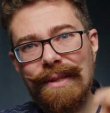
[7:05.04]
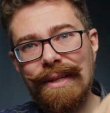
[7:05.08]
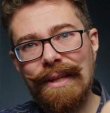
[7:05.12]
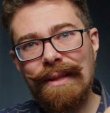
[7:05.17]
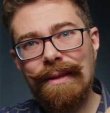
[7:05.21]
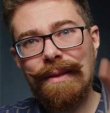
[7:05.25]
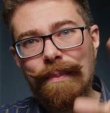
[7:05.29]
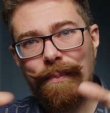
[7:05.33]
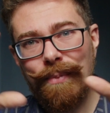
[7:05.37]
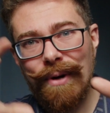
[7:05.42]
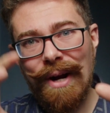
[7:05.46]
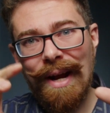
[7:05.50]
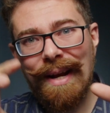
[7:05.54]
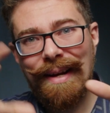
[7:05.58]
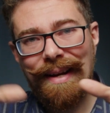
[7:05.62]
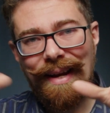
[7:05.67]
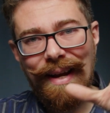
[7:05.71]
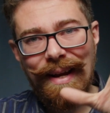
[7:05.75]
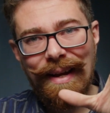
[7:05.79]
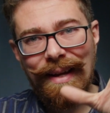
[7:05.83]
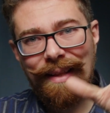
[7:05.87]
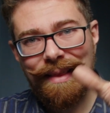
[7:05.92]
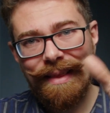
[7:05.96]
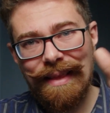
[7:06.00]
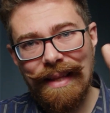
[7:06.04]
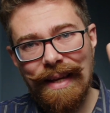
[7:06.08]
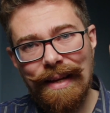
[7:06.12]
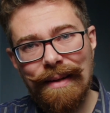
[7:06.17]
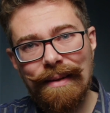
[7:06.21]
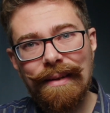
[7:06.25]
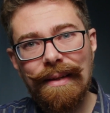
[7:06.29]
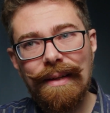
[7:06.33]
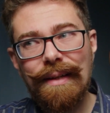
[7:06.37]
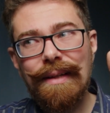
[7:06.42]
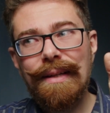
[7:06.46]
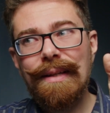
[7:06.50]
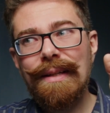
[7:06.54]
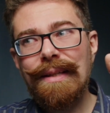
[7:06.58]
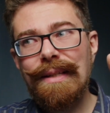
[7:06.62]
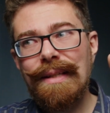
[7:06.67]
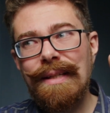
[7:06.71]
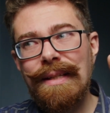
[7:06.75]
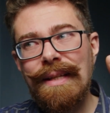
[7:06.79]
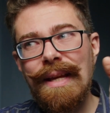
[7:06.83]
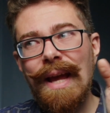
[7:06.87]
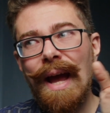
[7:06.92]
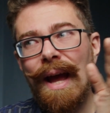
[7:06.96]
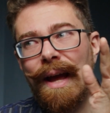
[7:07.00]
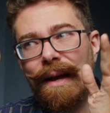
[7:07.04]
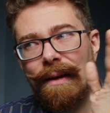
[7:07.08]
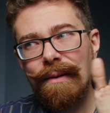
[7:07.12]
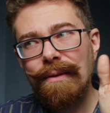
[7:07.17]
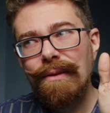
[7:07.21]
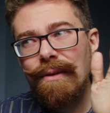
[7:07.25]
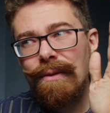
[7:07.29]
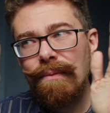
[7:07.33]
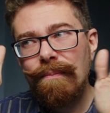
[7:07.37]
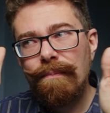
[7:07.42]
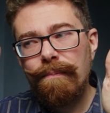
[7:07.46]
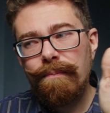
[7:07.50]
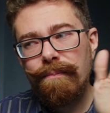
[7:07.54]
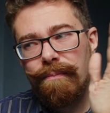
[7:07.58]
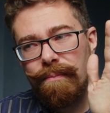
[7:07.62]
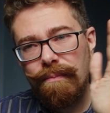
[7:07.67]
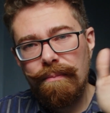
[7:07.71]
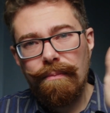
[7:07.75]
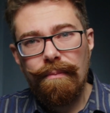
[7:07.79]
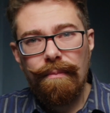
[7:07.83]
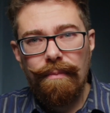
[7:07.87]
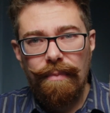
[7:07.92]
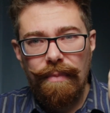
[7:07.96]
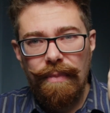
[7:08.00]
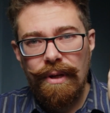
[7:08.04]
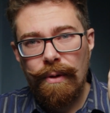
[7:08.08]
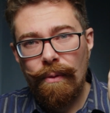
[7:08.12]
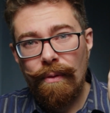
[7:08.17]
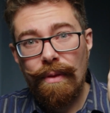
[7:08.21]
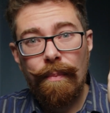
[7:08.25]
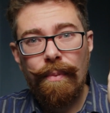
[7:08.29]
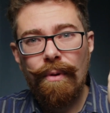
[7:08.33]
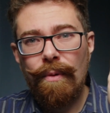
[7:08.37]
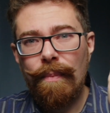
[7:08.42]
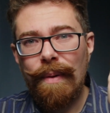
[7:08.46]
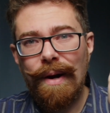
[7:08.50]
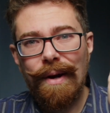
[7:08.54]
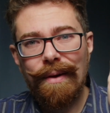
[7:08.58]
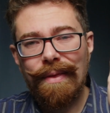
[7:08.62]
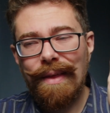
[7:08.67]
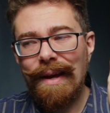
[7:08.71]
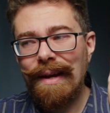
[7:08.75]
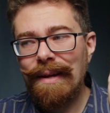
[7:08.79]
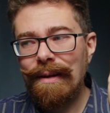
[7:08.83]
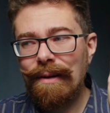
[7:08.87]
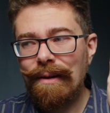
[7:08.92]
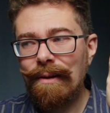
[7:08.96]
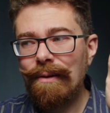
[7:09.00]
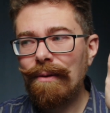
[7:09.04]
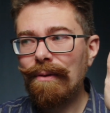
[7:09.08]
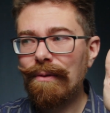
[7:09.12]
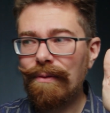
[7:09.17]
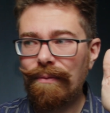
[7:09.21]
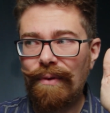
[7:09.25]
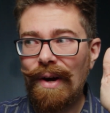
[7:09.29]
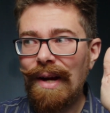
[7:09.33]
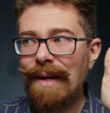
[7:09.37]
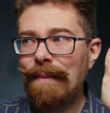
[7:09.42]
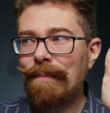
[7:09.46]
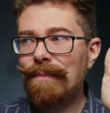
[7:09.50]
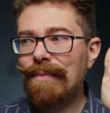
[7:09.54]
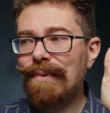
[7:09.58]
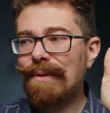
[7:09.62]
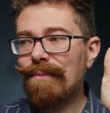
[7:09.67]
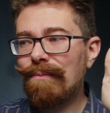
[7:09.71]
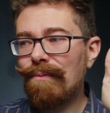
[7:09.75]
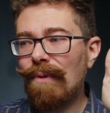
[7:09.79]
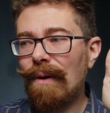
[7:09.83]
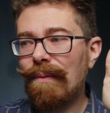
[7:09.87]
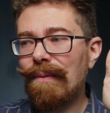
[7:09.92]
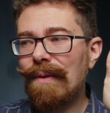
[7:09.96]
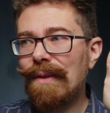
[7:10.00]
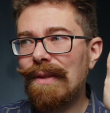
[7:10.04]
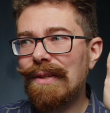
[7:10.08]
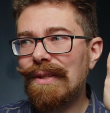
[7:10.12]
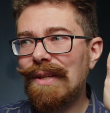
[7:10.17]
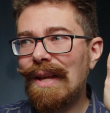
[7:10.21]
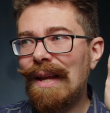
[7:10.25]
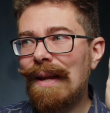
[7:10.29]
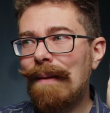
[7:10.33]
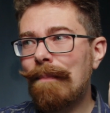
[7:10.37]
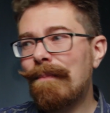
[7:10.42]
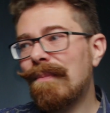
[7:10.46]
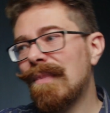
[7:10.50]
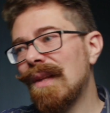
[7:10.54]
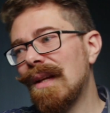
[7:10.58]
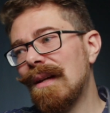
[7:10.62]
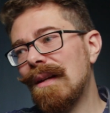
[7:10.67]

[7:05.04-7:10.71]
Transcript: in the Brad ad, then yeah, you're in the ballpark there. You know, it's framed roughly the same.